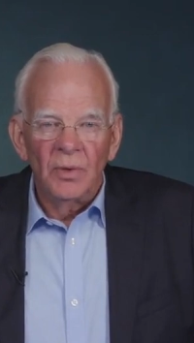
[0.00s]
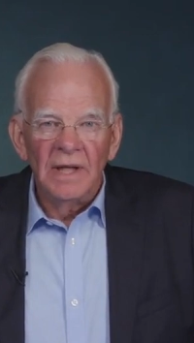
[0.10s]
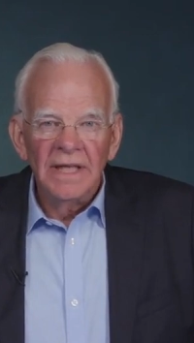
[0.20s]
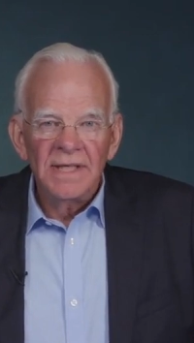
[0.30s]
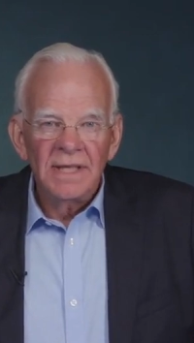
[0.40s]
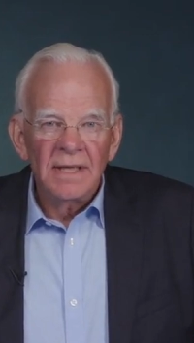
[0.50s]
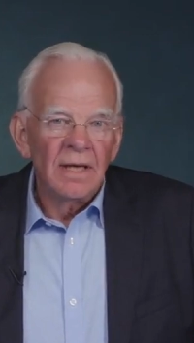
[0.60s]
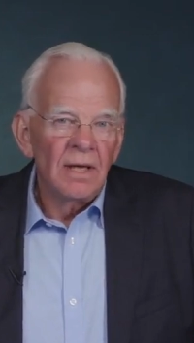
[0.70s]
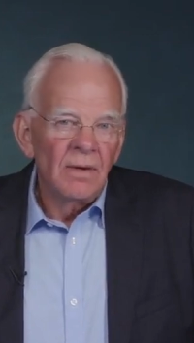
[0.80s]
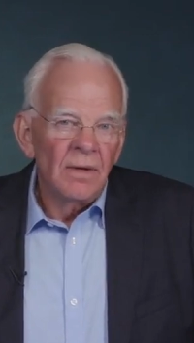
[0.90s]

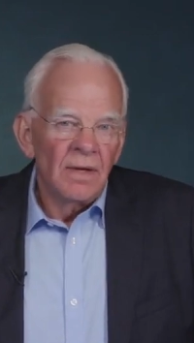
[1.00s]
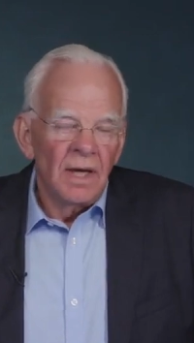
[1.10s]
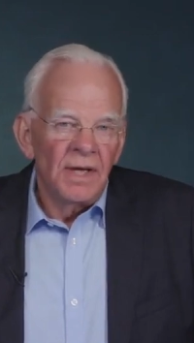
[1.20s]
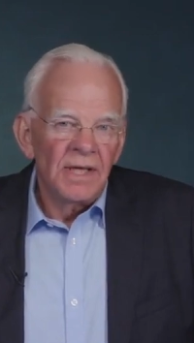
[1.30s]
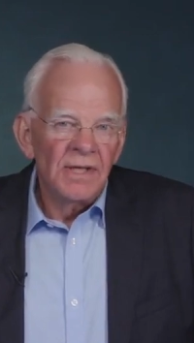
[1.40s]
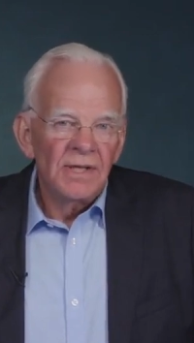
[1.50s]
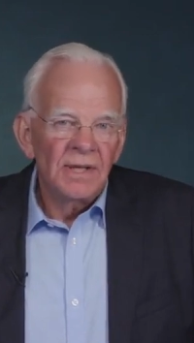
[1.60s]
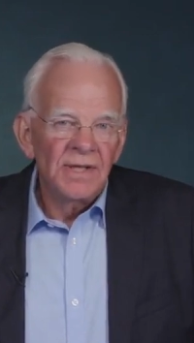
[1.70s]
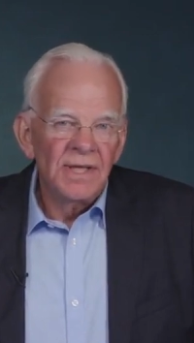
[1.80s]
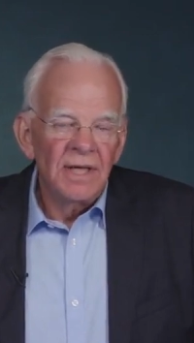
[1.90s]
releasing
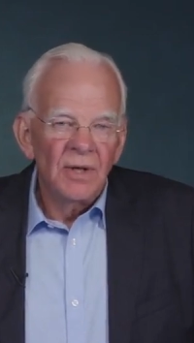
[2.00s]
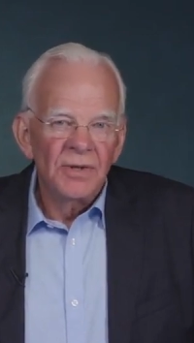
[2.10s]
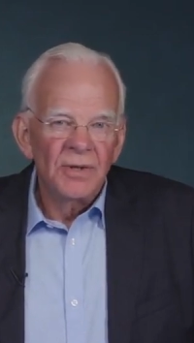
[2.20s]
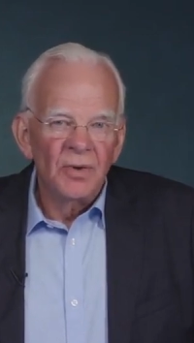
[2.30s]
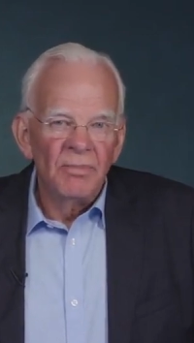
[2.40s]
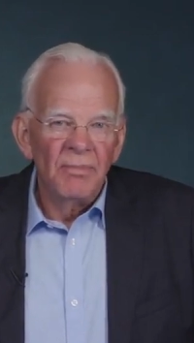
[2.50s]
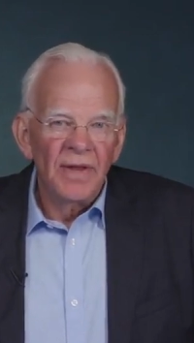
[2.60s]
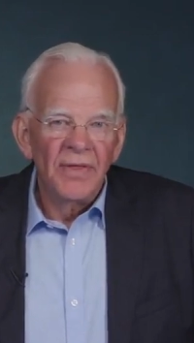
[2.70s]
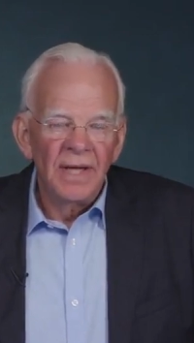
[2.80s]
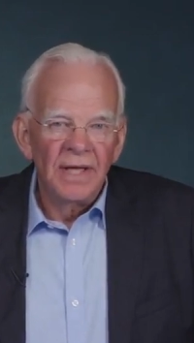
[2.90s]
additional CO2 and
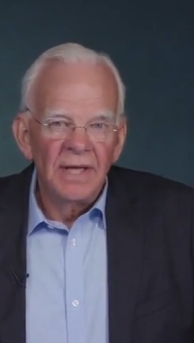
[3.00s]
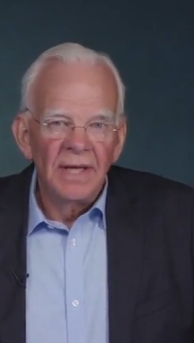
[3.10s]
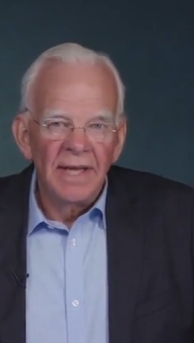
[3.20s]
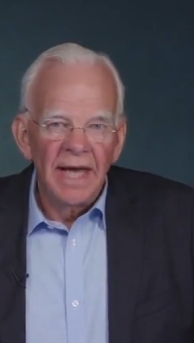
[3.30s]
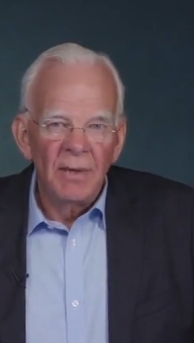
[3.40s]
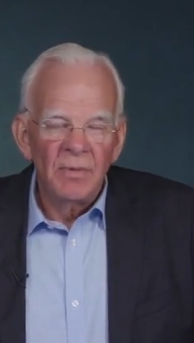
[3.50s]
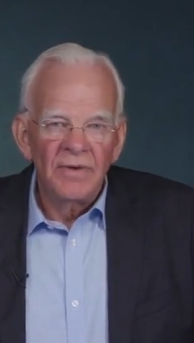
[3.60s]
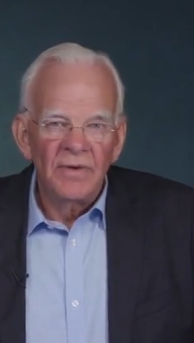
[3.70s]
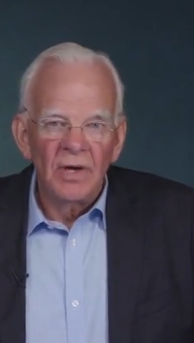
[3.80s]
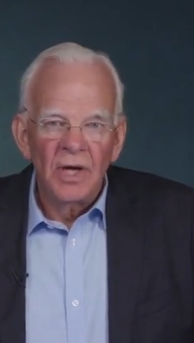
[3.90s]
methane into the
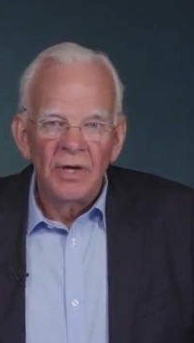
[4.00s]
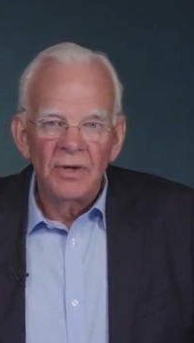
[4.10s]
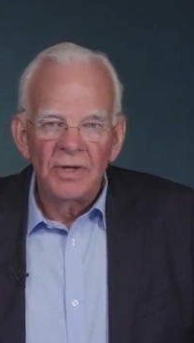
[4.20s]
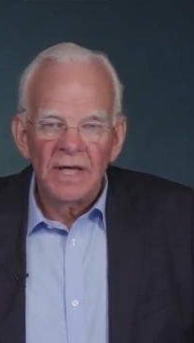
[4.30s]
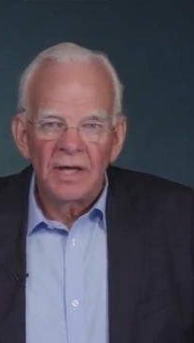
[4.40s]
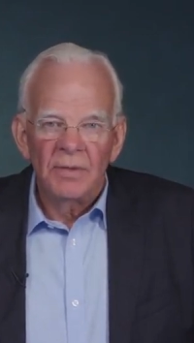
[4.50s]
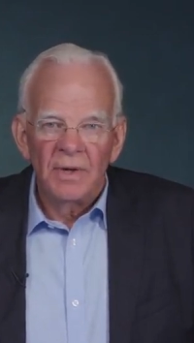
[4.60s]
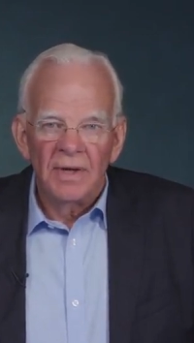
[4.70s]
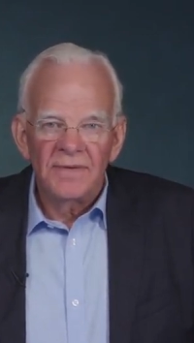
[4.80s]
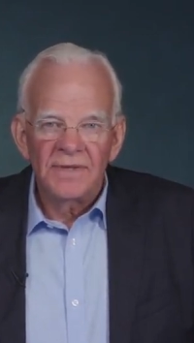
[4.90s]
atmosphere turns out to
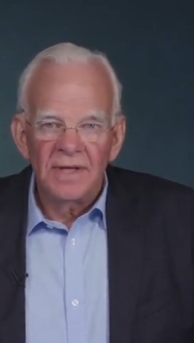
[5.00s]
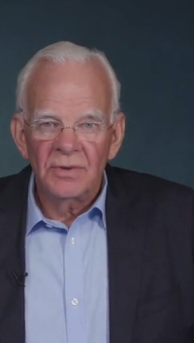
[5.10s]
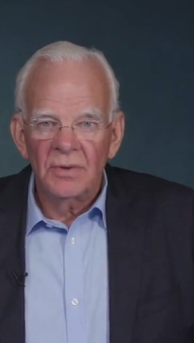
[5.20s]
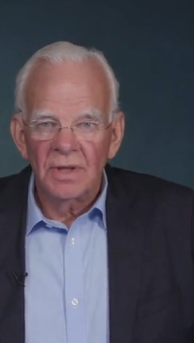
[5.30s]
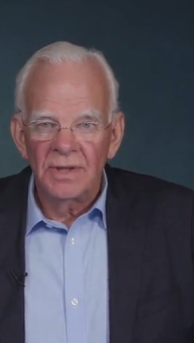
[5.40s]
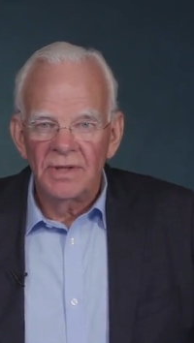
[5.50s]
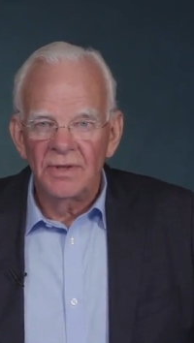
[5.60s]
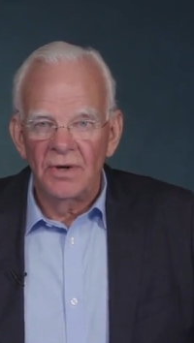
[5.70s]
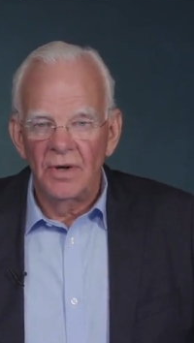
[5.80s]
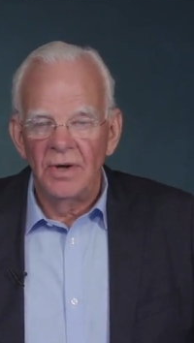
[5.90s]
be a central
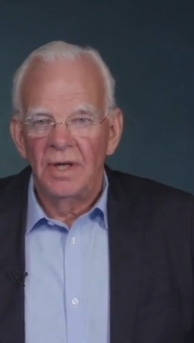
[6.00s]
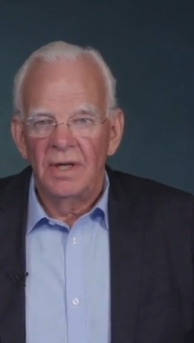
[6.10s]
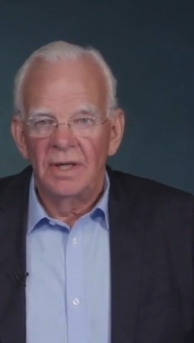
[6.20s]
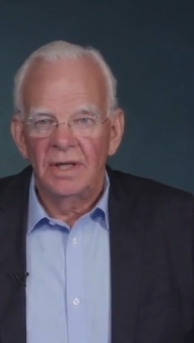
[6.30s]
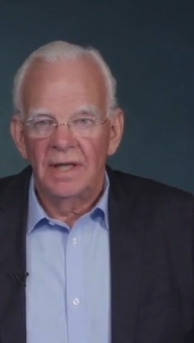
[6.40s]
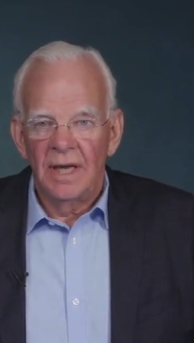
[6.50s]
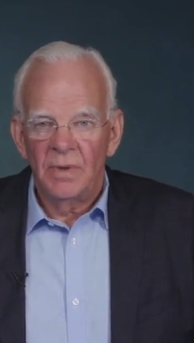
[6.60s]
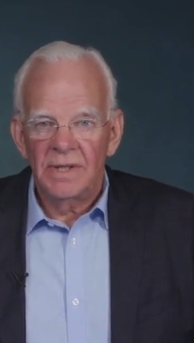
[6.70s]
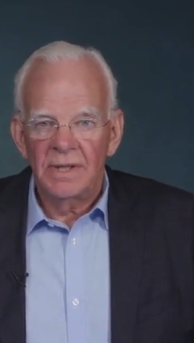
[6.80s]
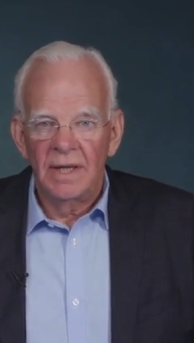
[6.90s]
concern in
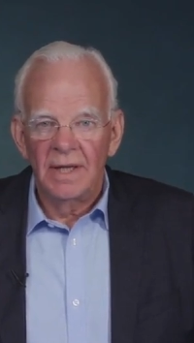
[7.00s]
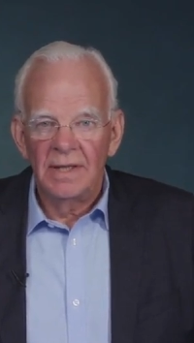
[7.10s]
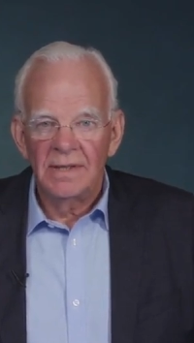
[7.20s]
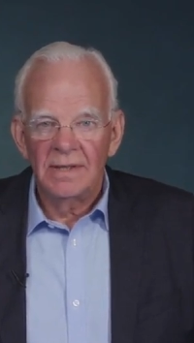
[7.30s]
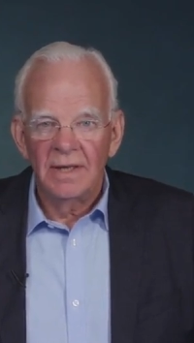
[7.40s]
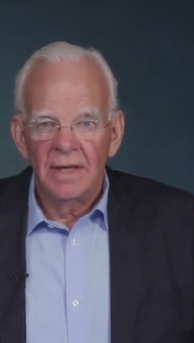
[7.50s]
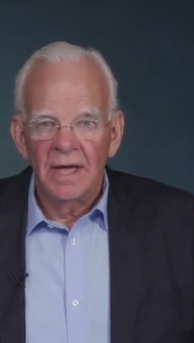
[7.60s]
climate studies.